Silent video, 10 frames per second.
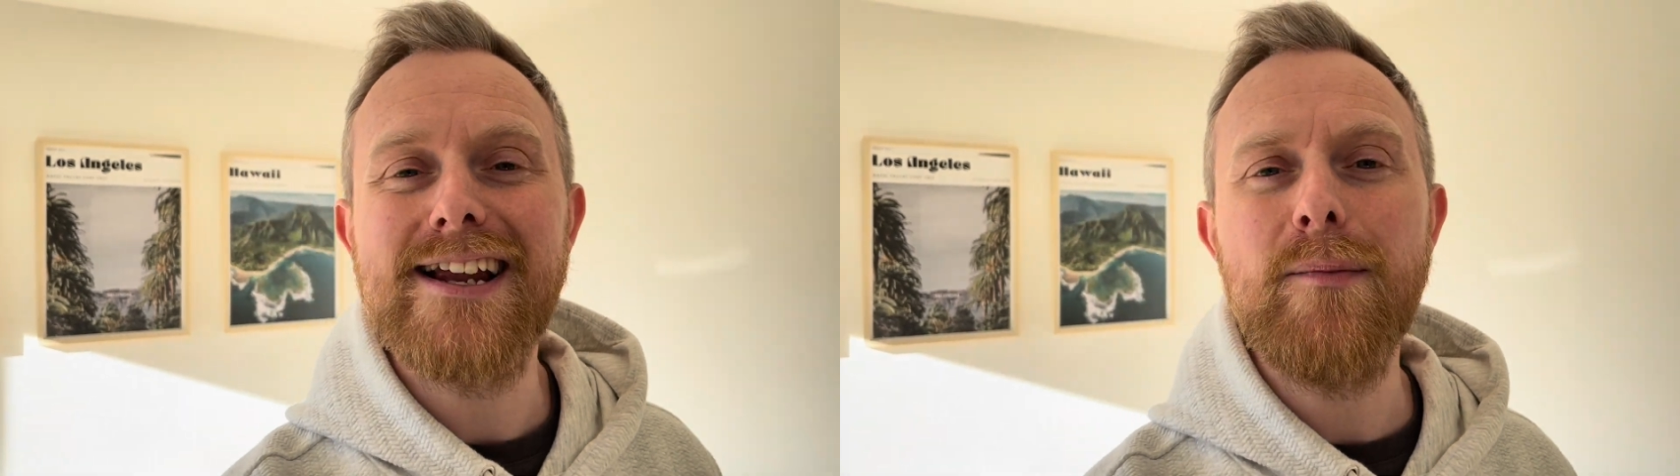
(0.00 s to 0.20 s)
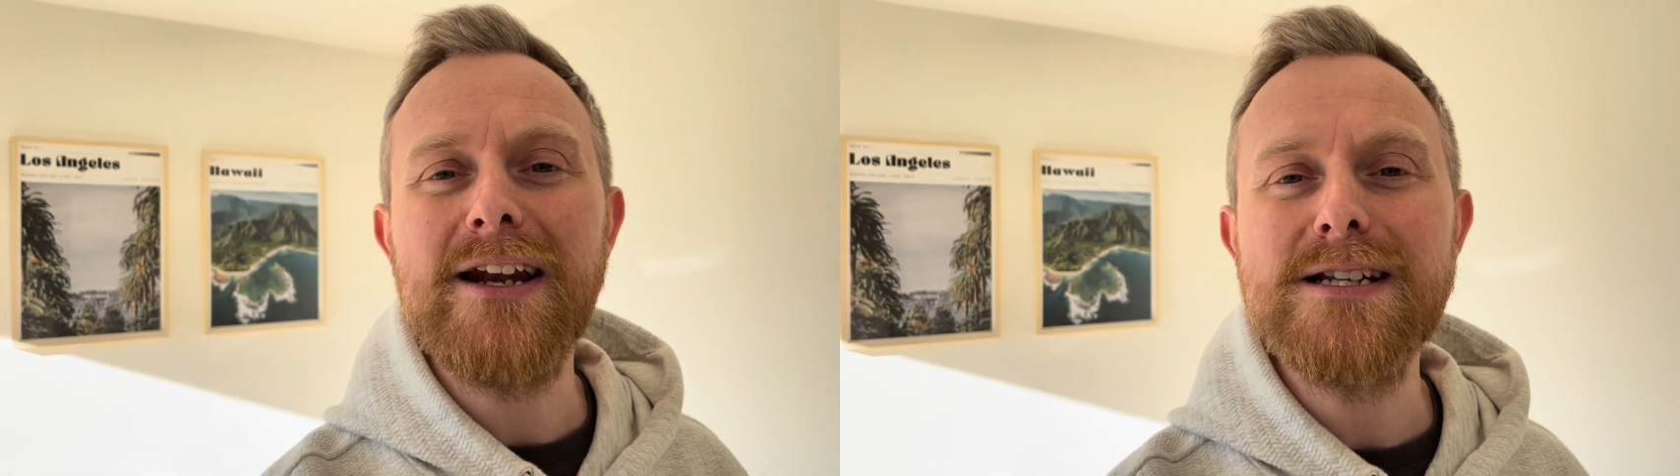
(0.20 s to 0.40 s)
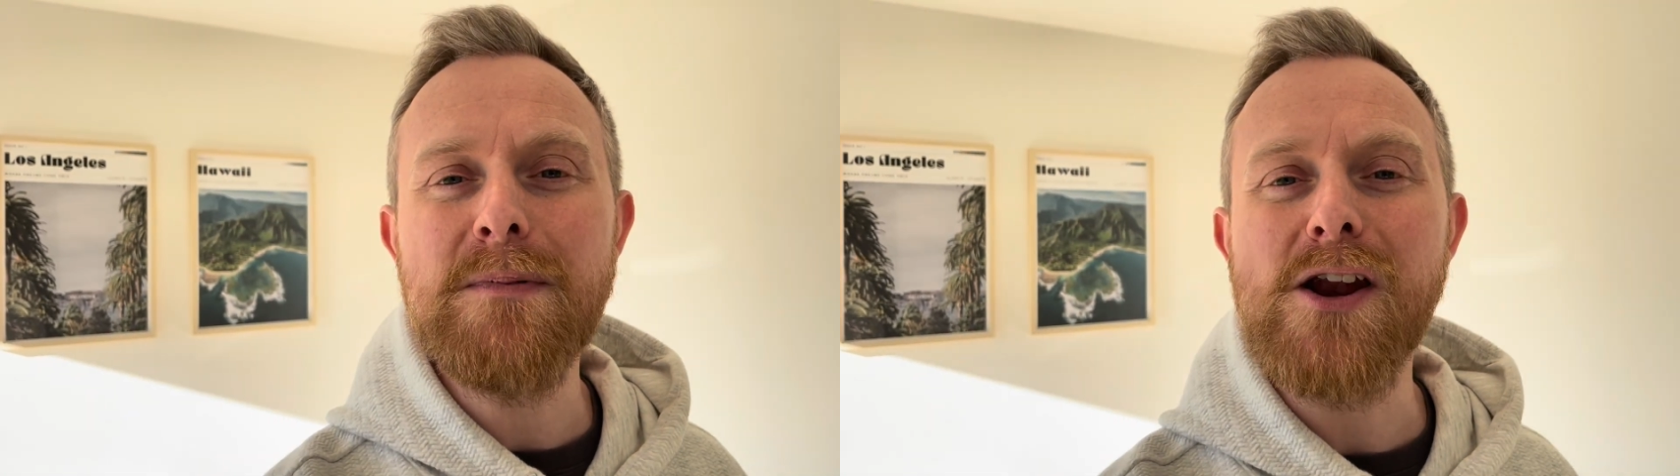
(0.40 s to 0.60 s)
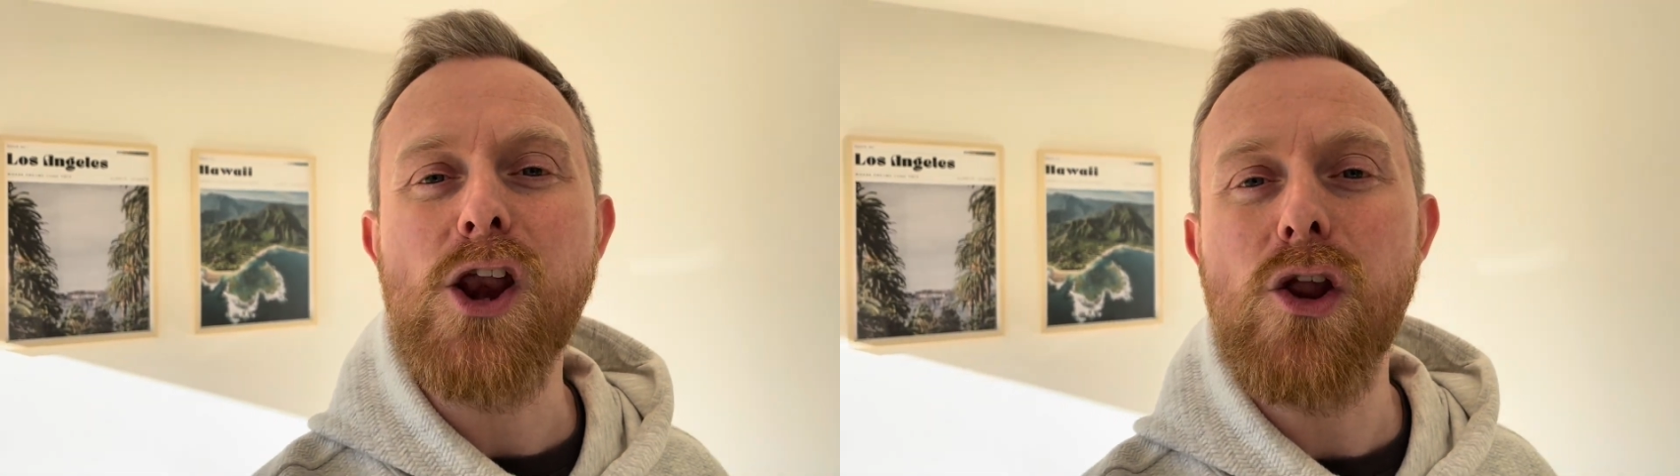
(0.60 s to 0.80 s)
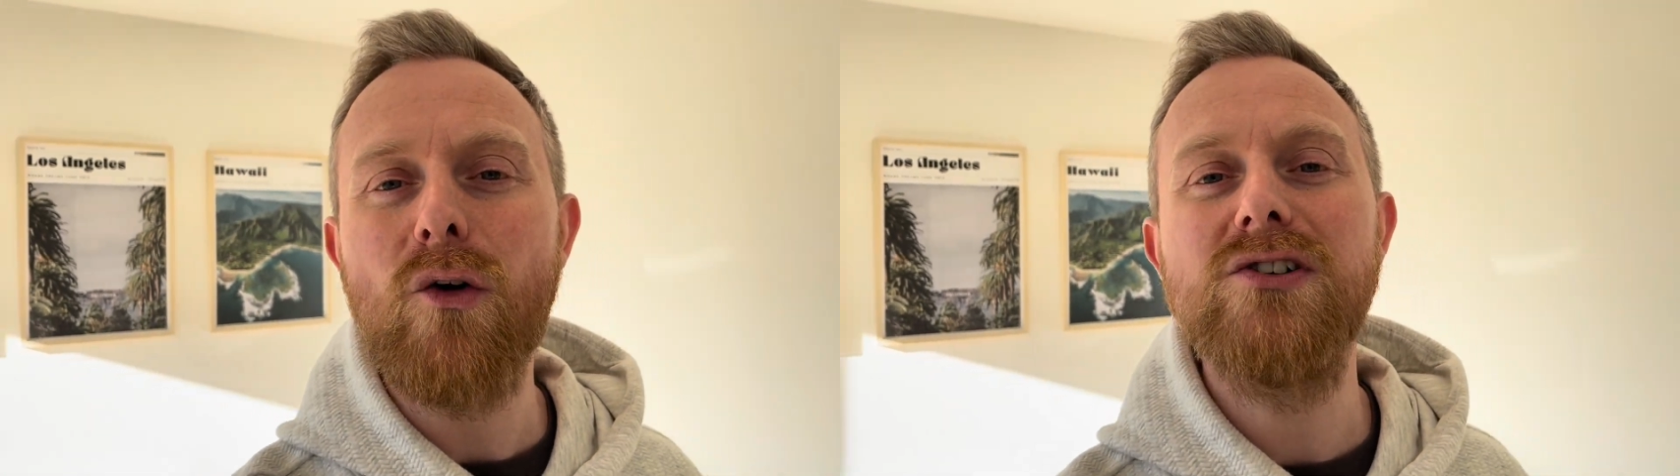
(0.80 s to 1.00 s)
I mean, it's been a
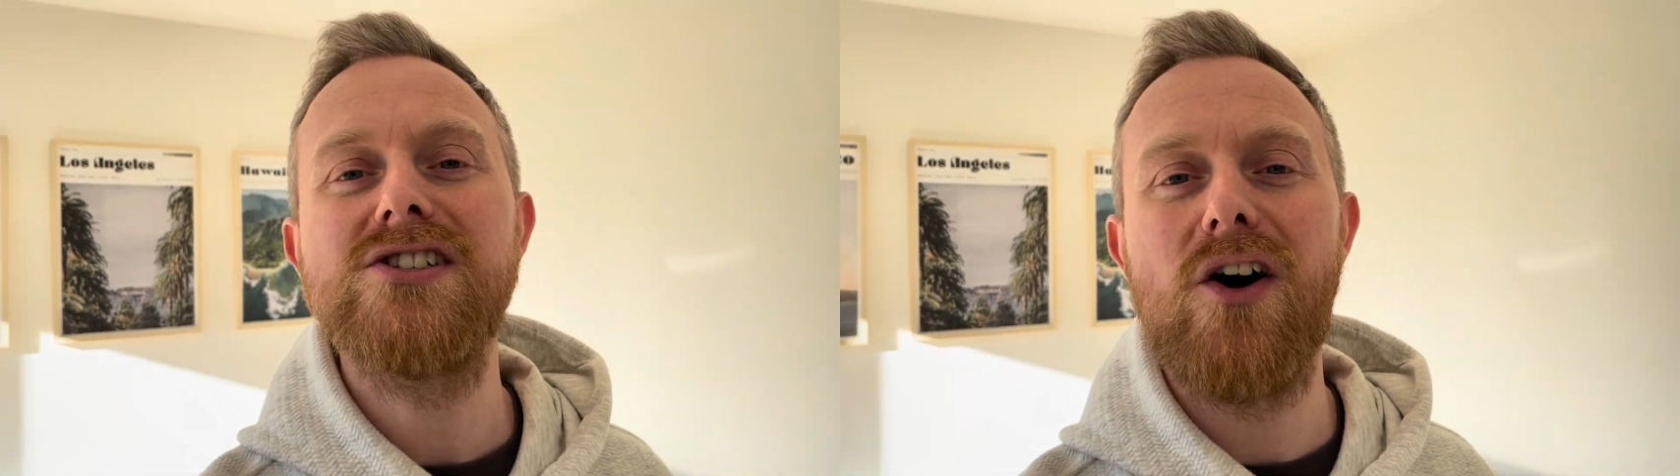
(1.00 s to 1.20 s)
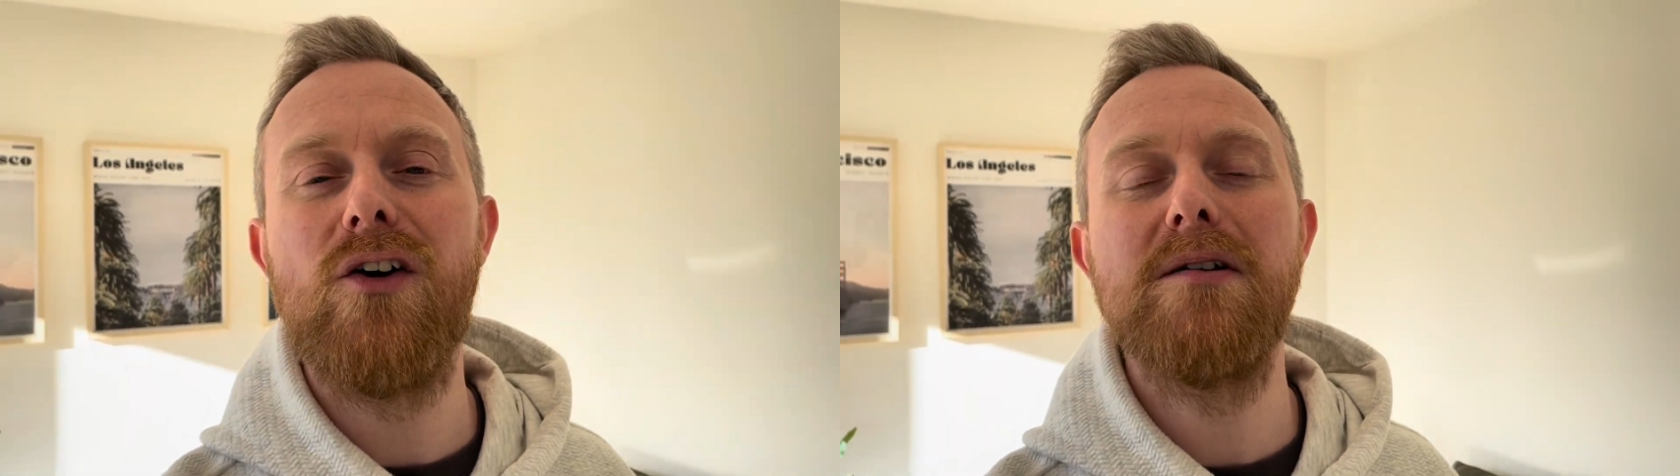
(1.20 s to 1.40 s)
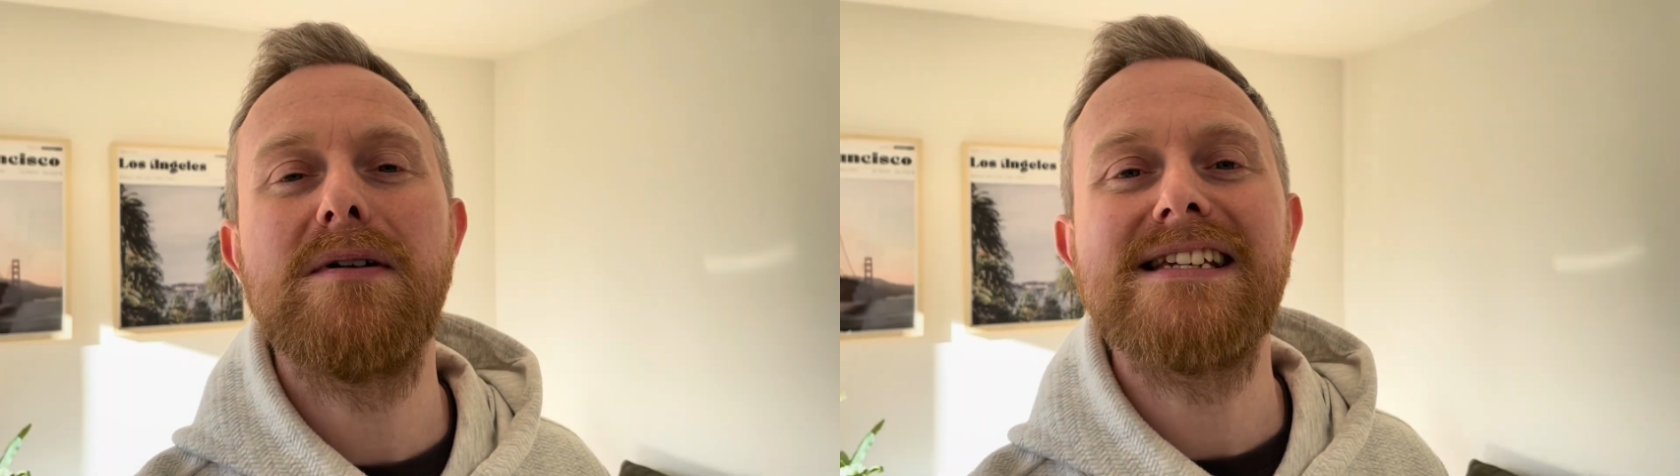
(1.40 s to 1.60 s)
long time